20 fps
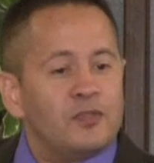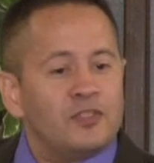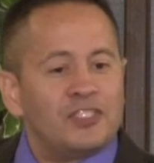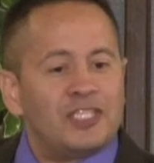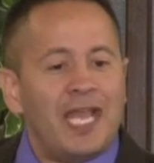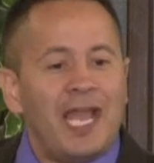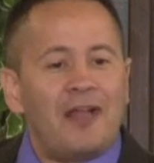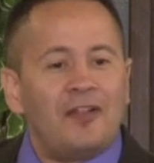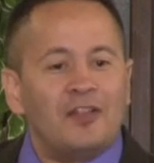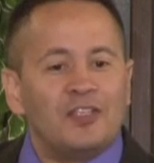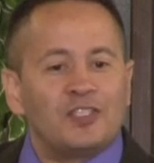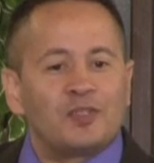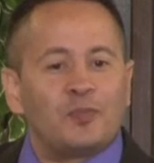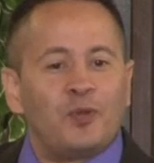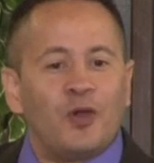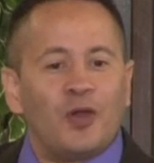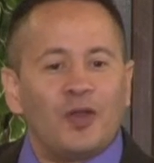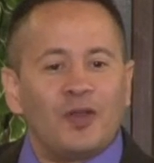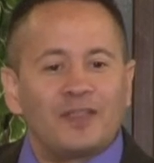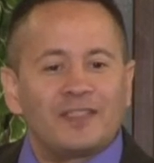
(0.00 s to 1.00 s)
challenge
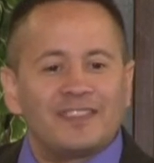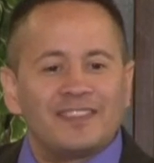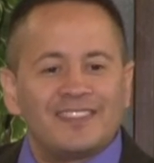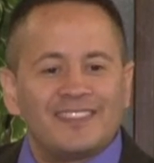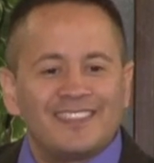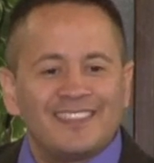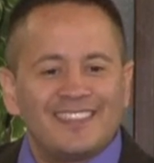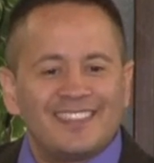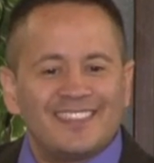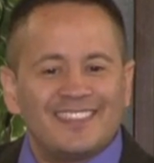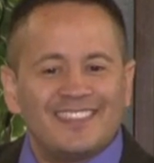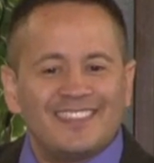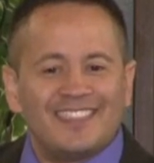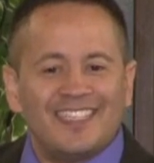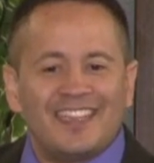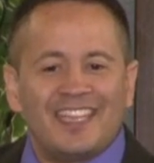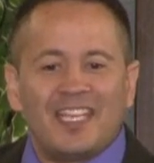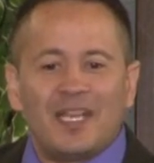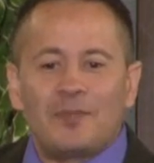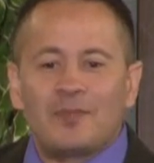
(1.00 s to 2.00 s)
part,
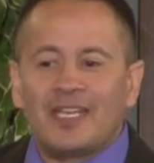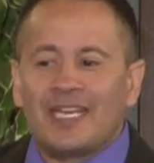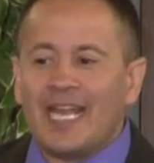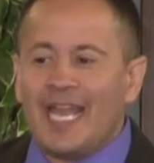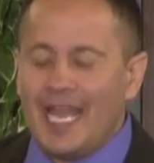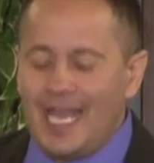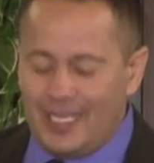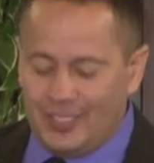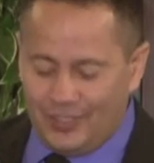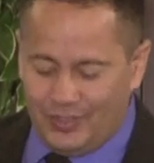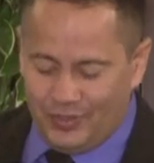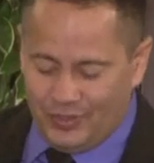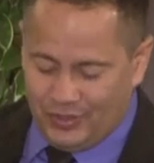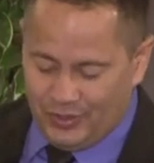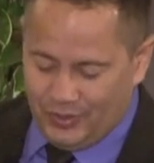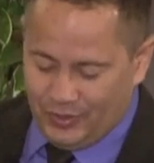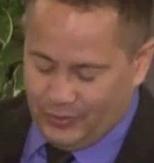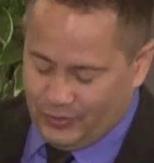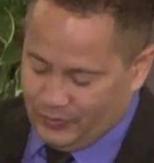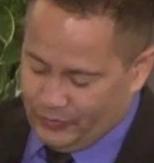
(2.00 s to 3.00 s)
the thing I'm going to ask you to
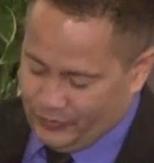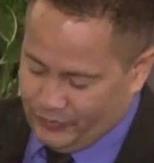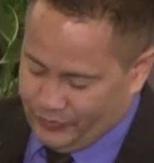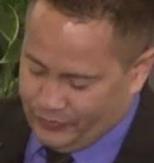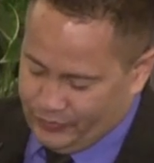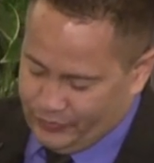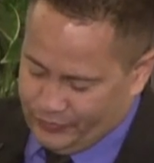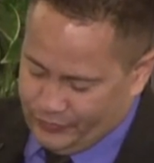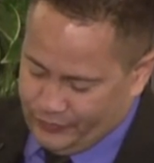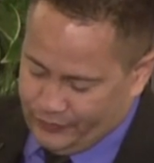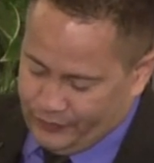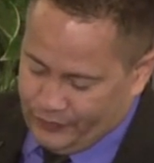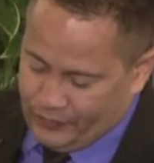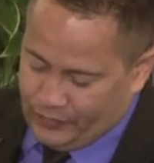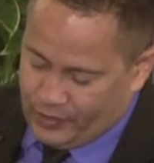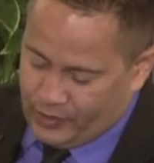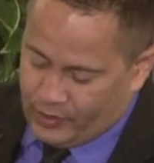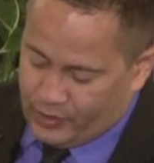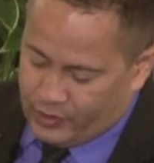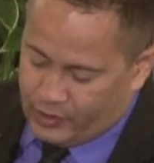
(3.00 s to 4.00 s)
do.
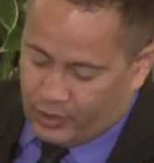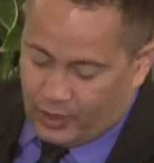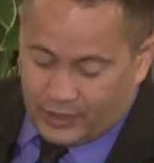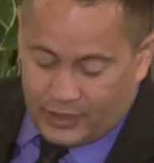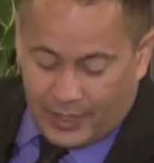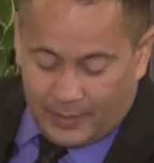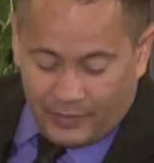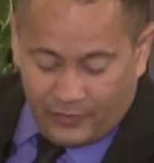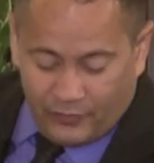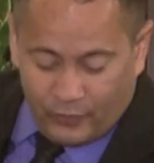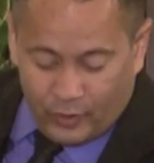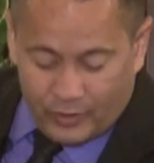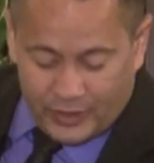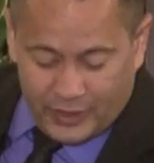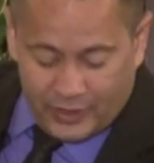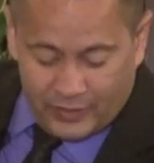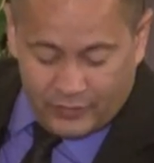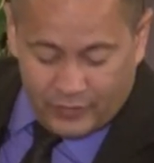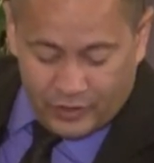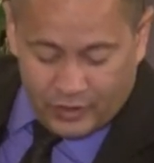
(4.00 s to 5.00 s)
John chapter
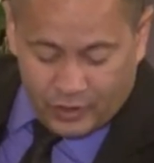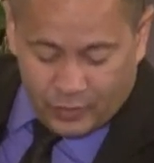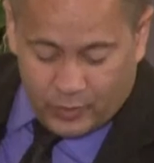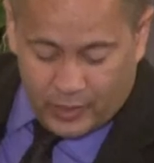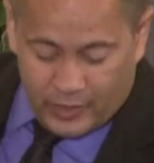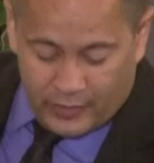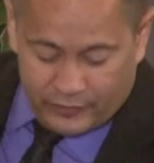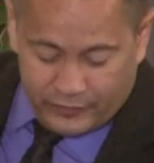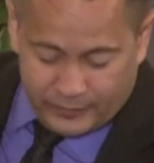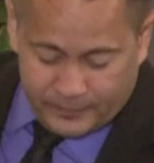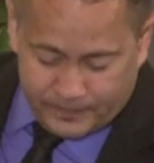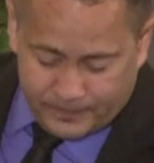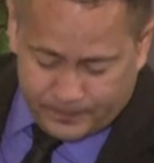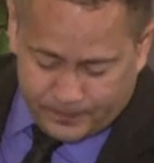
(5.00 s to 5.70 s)
14 and verse 12.